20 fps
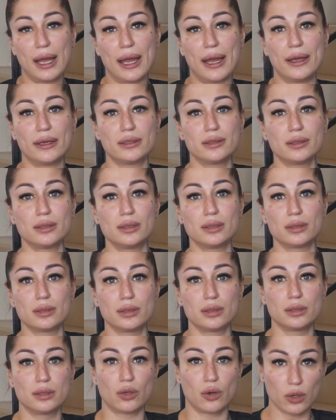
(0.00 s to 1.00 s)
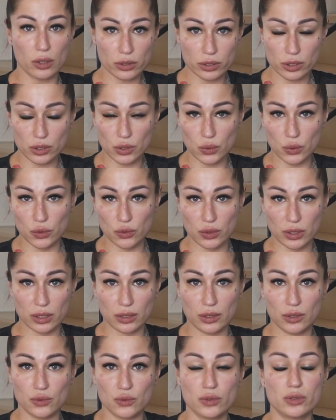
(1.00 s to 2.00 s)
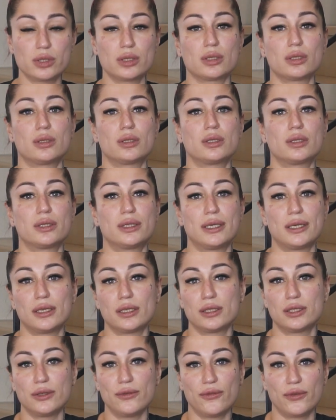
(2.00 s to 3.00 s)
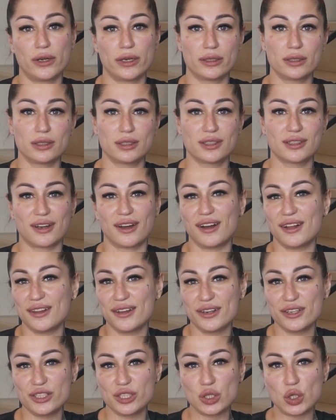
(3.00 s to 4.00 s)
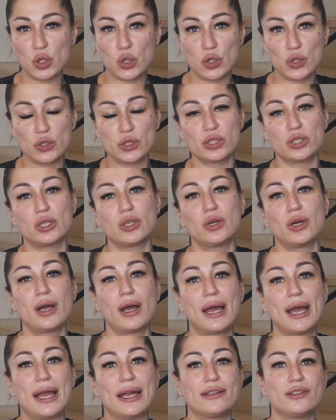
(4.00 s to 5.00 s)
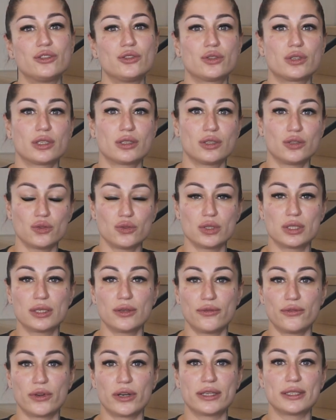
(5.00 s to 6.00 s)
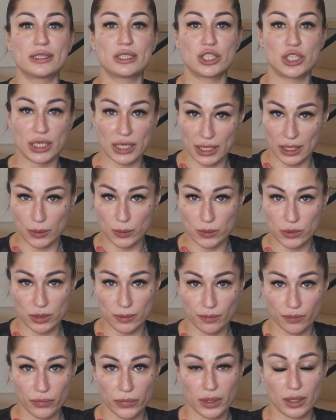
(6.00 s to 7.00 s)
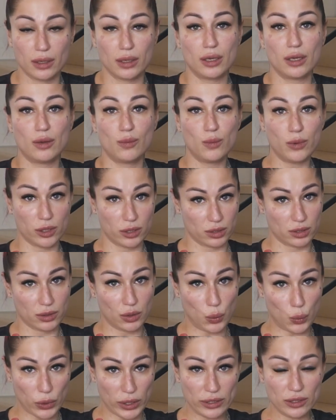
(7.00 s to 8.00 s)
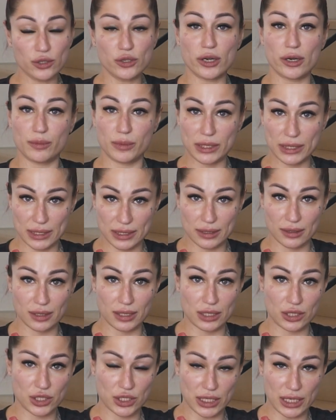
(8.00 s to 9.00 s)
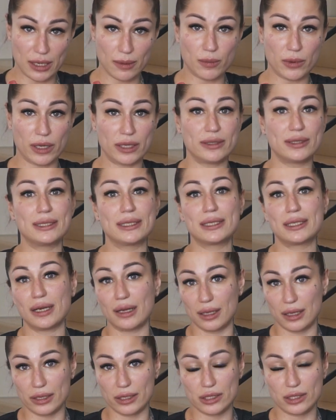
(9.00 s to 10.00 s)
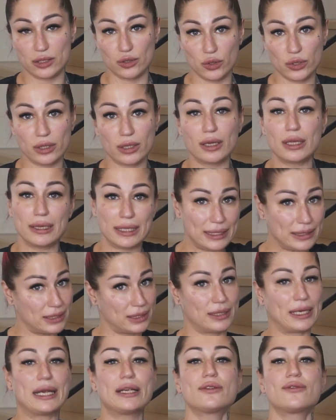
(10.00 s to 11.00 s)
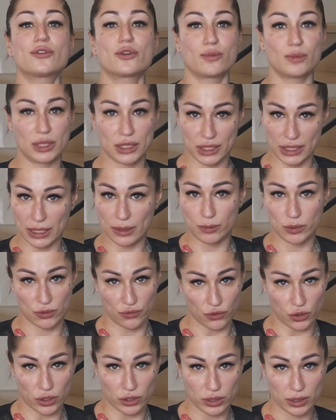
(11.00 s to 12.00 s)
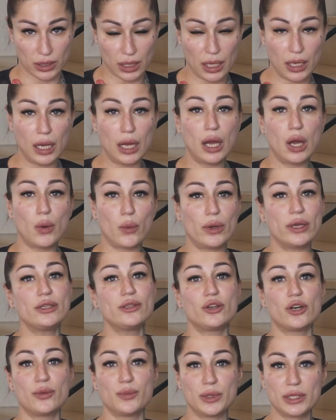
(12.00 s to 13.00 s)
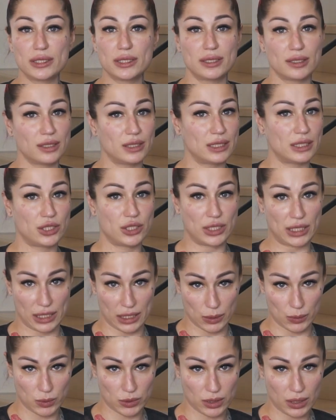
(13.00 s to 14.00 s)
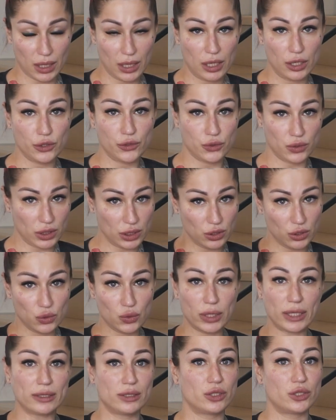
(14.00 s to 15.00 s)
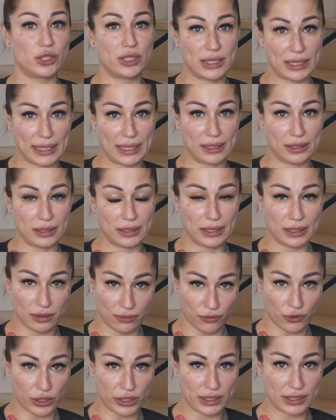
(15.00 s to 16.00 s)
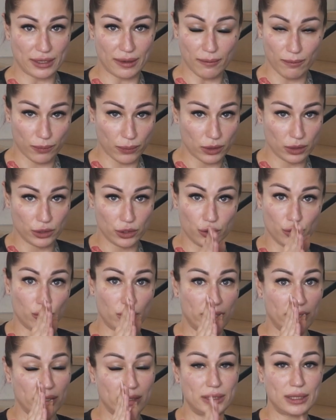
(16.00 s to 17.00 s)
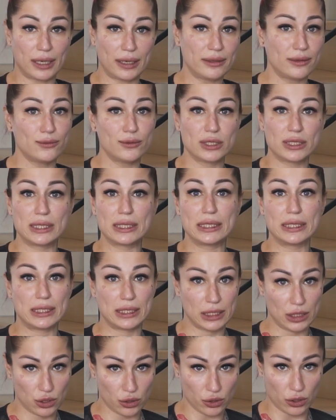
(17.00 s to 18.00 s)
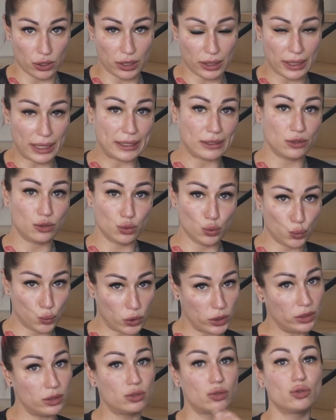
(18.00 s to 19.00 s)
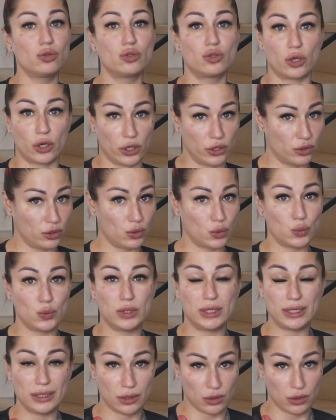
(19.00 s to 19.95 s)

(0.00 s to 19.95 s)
and also you can use the different colors also, and you can use different shapes. But when you are mixing the shape and the colors, let's start from the shapes first. When you are mixing the shapes, you need to understand that, for example, you are done with the C curl and you want to turn to D